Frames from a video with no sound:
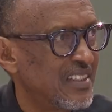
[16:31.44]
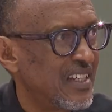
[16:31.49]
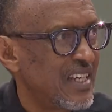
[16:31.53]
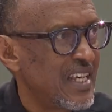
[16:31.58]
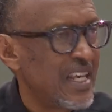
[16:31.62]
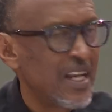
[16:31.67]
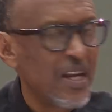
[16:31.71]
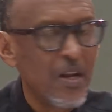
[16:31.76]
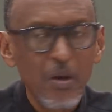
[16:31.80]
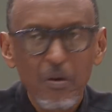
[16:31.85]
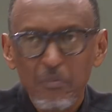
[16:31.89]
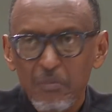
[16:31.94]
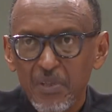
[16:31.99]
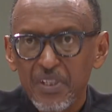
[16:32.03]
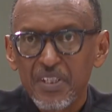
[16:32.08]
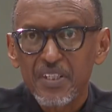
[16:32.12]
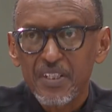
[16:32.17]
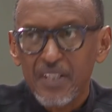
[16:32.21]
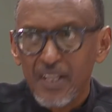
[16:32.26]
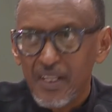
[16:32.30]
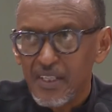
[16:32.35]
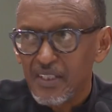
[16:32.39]
enormous
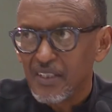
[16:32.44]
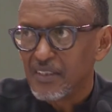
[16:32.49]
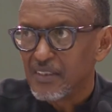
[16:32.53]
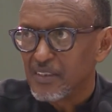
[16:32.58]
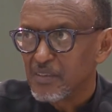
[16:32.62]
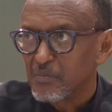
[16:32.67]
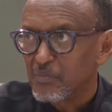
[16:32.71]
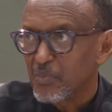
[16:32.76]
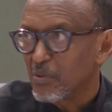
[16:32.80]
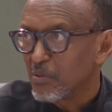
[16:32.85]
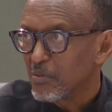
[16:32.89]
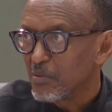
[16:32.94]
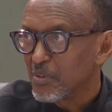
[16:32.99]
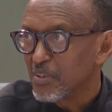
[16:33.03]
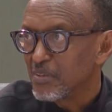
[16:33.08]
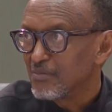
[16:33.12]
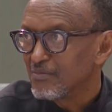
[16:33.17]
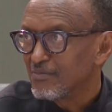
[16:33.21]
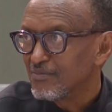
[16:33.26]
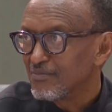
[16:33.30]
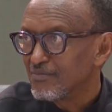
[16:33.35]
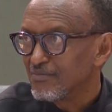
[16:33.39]
talent,
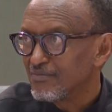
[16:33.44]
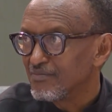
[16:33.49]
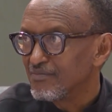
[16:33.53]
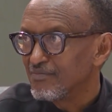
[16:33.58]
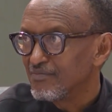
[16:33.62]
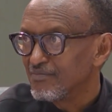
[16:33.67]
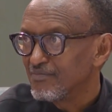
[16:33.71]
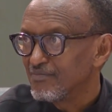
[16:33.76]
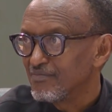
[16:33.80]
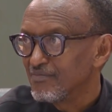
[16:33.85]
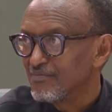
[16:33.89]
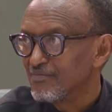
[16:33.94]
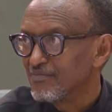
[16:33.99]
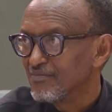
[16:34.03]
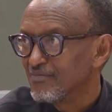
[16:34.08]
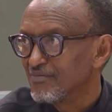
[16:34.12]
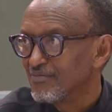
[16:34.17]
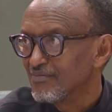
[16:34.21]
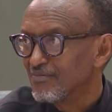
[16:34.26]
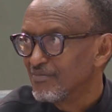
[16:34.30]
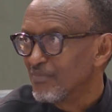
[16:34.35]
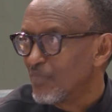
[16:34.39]
probably
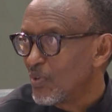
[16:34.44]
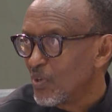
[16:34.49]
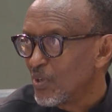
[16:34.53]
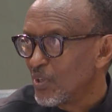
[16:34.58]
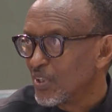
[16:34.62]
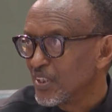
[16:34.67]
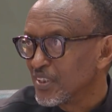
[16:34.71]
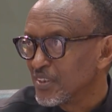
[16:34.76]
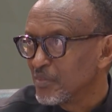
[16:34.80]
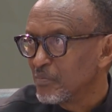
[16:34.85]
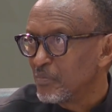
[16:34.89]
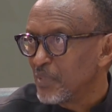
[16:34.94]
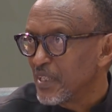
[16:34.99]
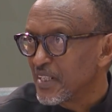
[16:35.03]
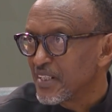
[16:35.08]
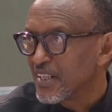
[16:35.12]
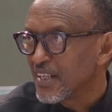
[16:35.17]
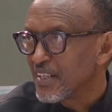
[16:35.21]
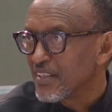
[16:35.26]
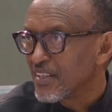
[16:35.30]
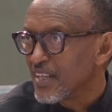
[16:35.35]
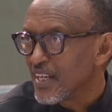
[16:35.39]
more and
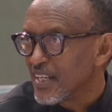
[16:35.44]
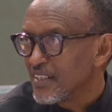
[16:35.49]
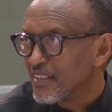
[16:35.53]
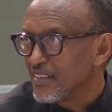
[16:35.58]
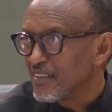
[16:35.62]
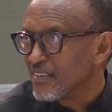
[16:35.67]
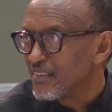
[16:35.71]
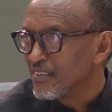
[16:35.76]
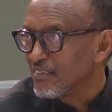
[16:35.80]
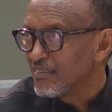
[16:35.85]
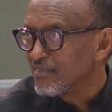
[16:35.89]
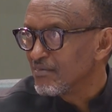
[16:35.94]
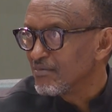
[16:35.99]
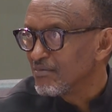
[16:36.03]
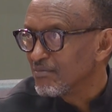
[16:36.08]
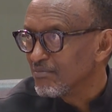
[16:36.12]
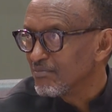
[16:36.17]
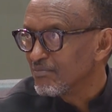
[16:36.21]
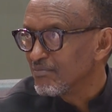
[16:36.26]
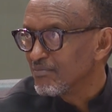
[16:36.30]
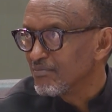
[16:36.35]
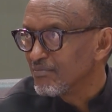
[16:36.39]
better than
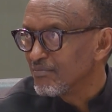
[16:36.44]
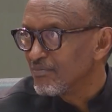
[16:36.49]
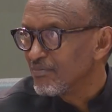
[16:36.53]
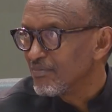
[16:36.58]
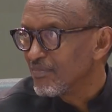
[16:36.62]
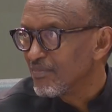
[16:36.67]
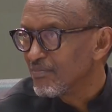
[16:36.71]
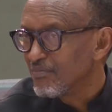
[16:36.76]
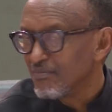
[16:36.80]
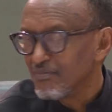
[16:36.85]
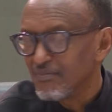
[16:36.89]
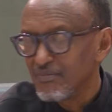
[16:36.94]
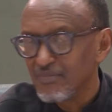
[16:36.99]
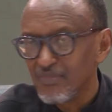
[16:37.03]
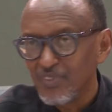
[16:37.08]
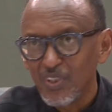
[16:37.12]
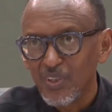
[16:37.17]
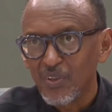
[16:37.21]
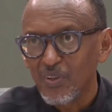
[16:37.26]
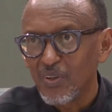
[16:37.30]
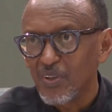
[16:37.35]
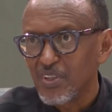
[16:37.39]

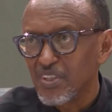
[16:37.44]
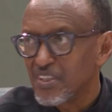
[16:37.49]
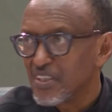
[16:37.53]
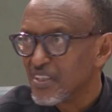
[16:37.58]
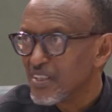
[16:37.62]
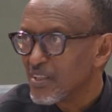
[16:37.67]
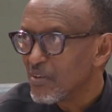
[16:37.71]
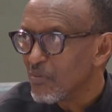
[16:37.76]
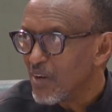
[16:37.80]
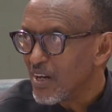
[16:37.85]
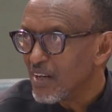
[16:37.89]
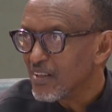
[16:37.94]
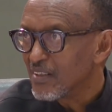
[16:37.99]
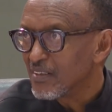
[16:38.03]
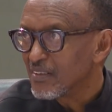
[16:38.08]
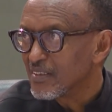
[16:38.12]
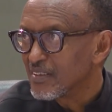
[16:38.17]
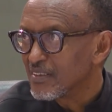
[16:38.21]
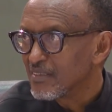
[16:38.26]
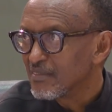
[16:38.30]
you know it in the world.